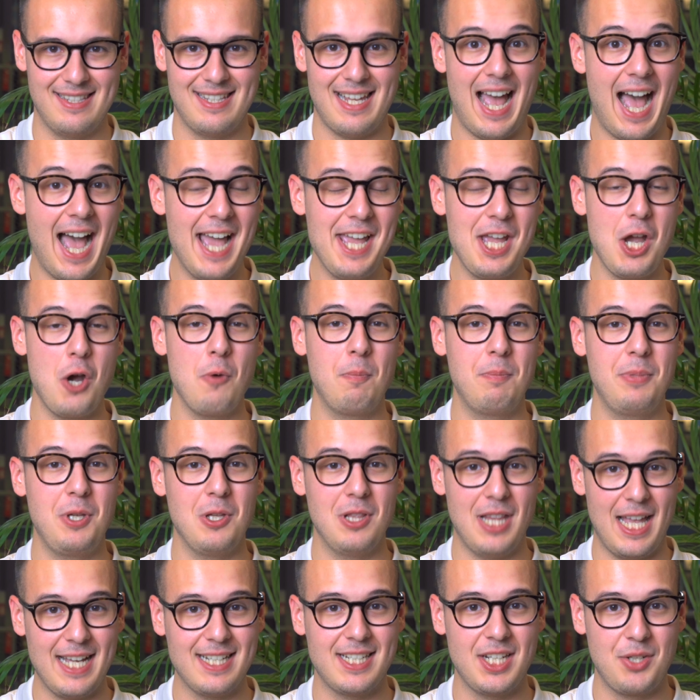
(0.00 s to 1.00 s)
I hope you
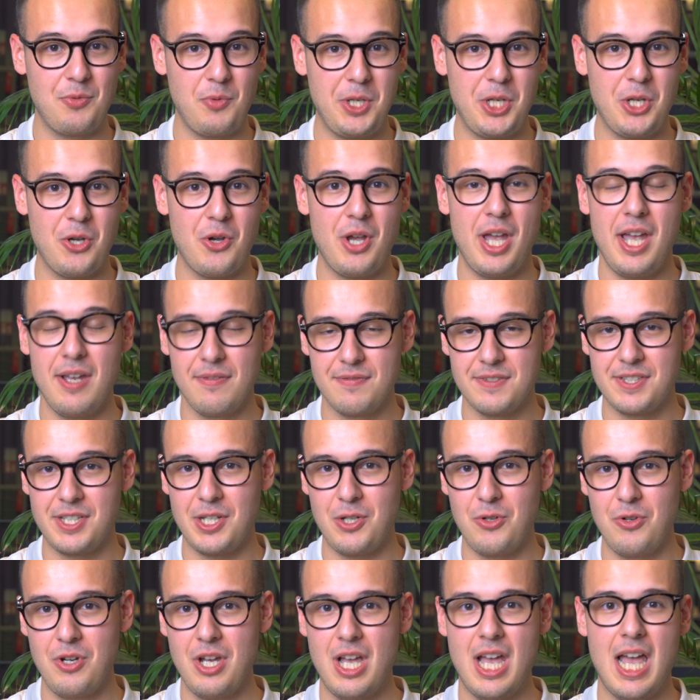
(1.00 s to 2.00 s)
liked the video. If so,
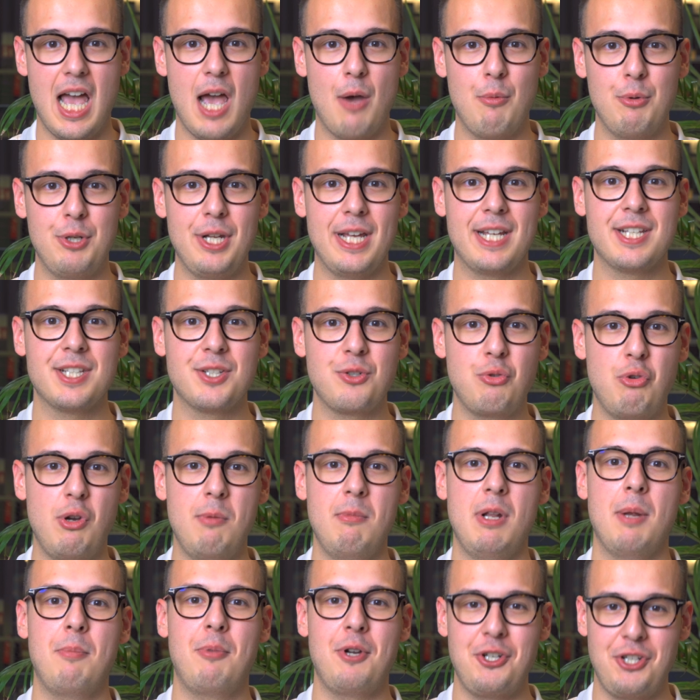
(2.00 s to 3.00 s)
I would extremely
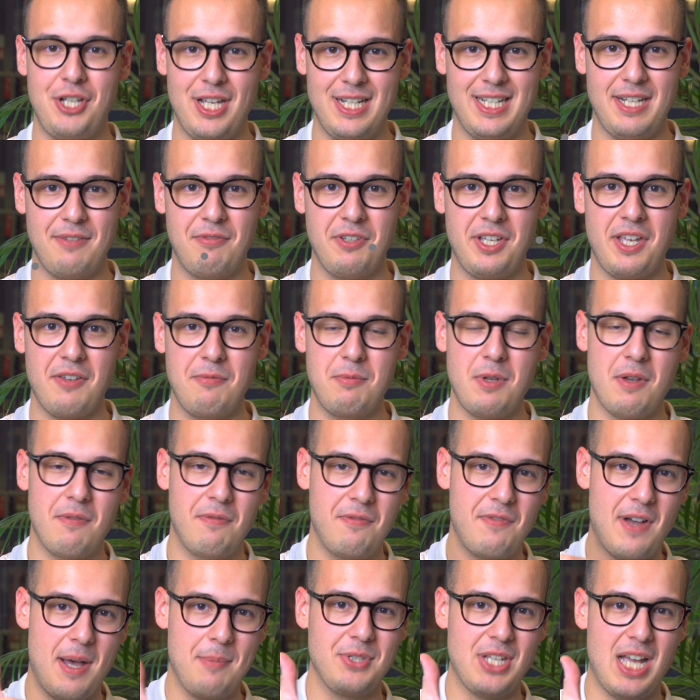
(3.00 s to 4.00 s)
appreciate if you give me a
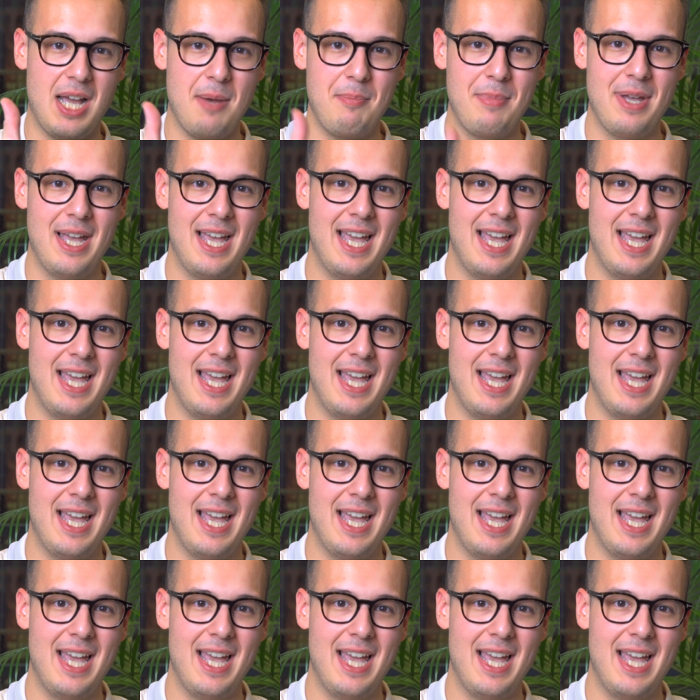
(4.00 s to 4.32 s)
thumbs up,